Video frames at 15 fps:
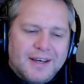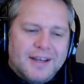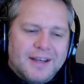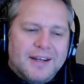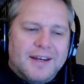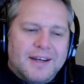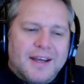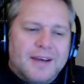
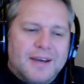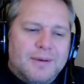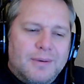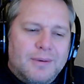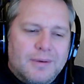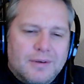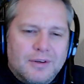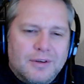Now,
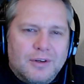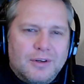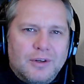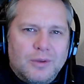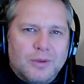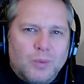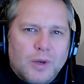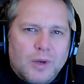
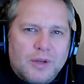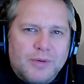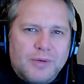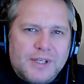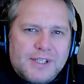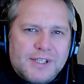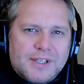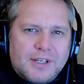one of the
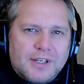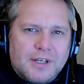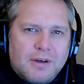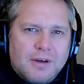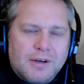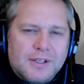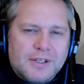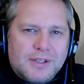reasons I
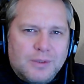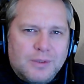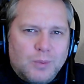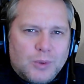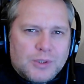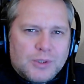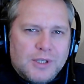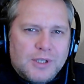got into
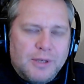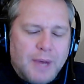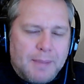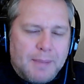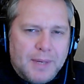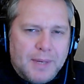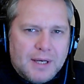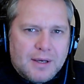Waterloo
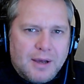Epic,